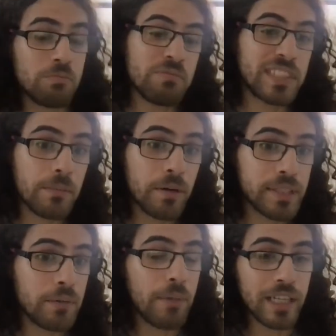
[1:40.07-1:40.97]
Some of
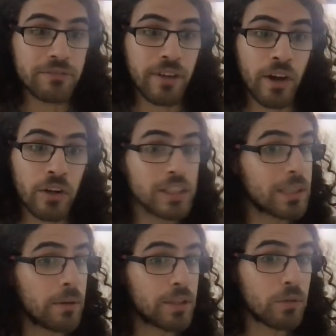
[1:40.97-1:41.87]
them might fail,
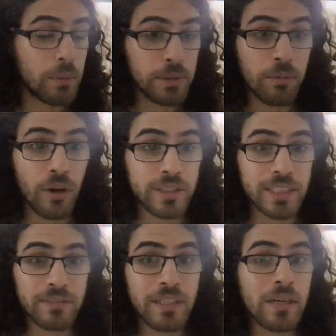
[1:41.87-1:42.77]
some of them might be
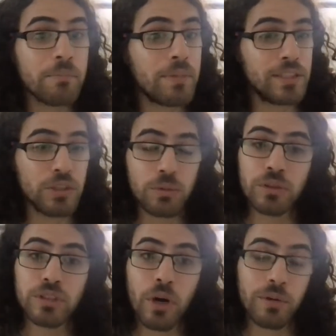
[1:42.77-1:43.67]
positive, but you will
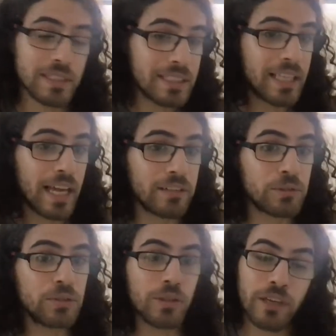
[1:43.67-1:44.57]
know in the end
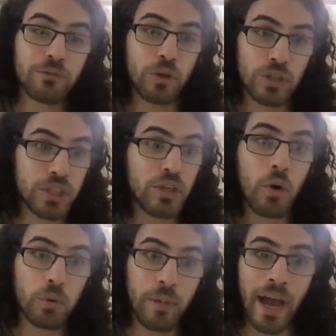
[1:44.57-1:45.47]
result if you're good
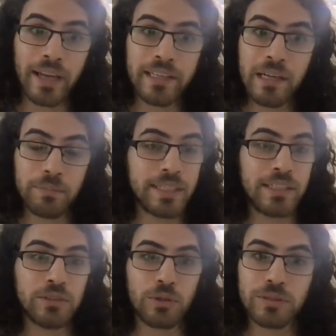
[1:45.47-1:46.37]
or bad
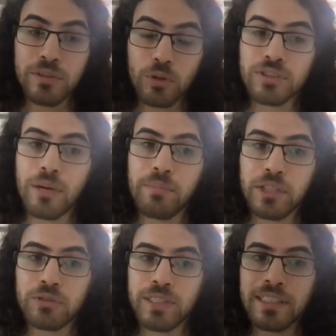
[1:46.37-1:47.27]
because your North Star
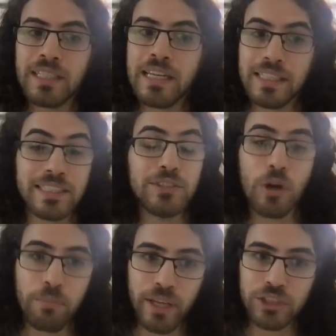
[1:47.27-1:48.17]
metric is your
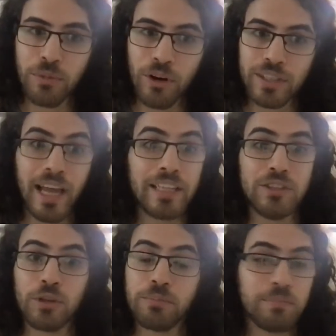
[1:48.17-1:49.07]
benchmark and
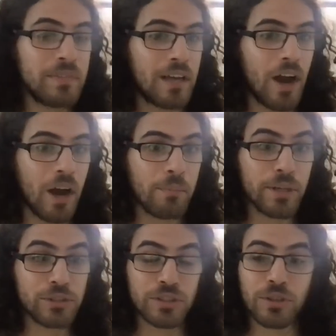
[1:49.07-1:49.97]
you're
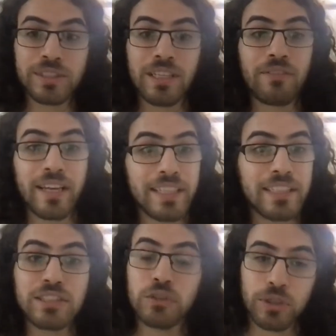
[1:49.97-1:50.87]
measuring yourself
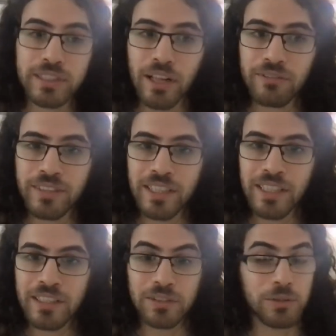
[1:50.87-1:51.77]
against yourself.
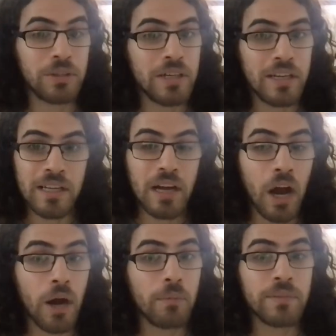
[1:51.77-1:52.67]
So
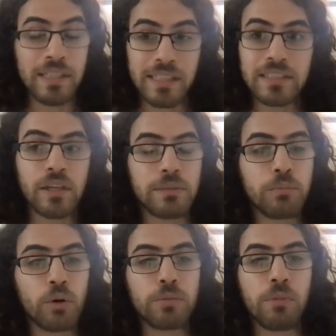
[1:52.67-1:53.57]
the
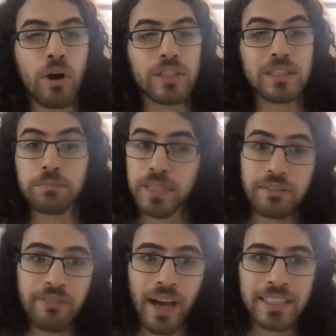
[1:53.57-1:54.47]
important part is be
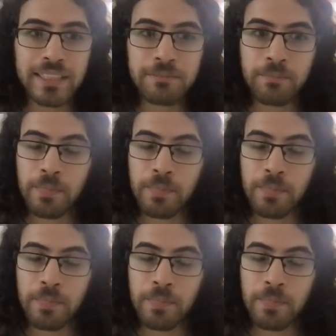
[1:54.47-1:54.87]
fast,